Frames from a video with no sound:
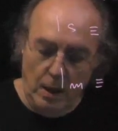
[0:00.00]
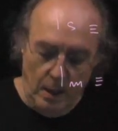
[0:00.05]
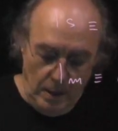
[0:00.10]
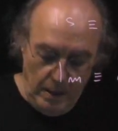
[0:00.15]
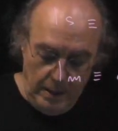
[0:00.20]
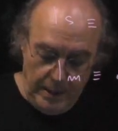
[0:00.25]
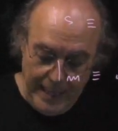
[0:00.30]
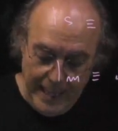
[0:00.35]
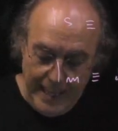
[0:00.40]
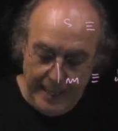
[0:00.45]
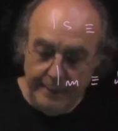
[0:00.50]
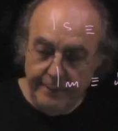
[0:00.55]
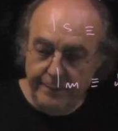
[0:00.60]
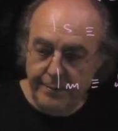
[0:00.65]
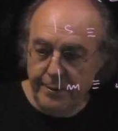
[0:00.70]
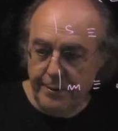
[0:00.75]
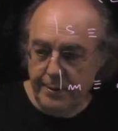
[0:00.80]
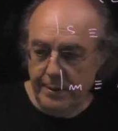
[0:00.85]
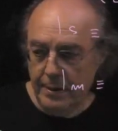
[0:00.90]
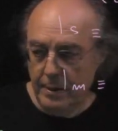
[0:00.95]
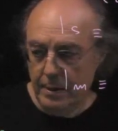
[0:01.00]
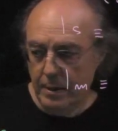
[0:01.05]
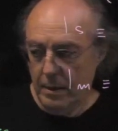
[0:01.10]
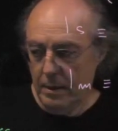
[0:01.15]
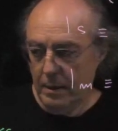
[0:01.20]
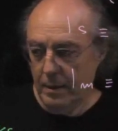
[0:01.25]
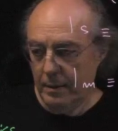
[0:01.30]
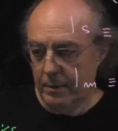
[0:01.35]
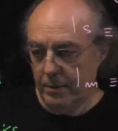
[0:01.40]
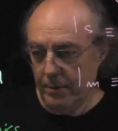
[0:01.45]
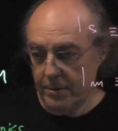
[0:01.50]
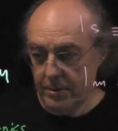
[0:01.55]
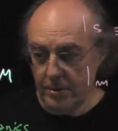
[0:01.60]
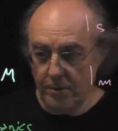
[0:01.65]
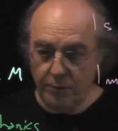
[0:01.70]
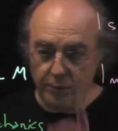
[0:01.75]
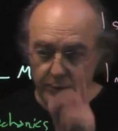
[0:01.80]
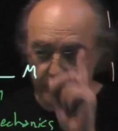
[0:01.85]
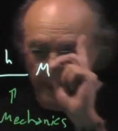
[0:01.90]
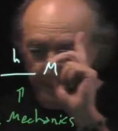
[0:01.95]
Yet, there is a
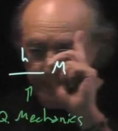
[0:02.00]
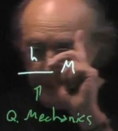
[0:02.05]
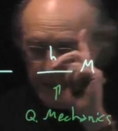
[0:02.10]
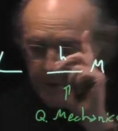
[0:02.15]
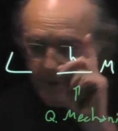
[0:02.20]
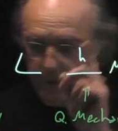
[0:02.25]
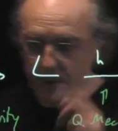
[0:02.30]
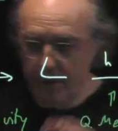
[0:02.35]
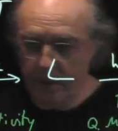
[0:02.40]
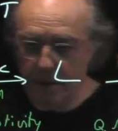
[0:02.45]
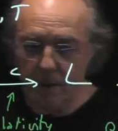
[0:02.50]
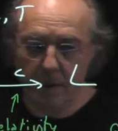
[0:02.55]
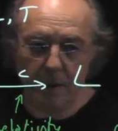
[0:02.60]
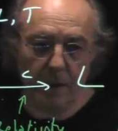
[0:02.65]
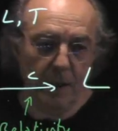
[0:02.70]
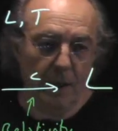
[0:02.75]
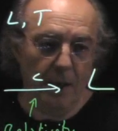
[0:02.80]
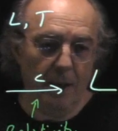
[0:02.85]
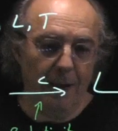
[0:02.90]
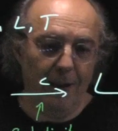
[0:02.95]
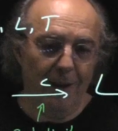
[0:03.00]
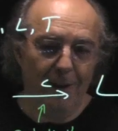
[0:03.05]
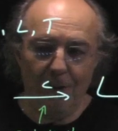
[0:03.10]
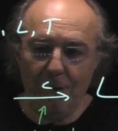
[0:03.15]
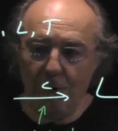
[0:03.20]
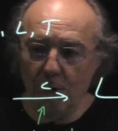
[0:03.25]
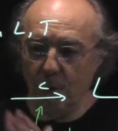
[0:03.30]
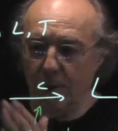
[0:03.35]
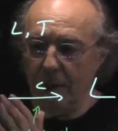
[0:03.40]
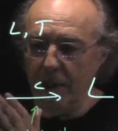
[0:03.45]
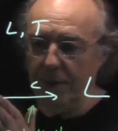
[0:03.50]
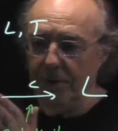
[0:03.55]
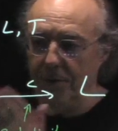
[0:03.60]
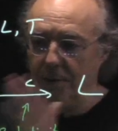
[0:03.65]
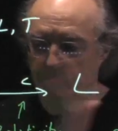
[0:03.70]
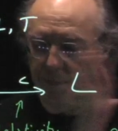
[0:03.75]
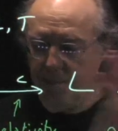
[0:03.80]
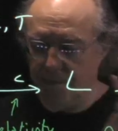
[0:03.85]
fundamental unit.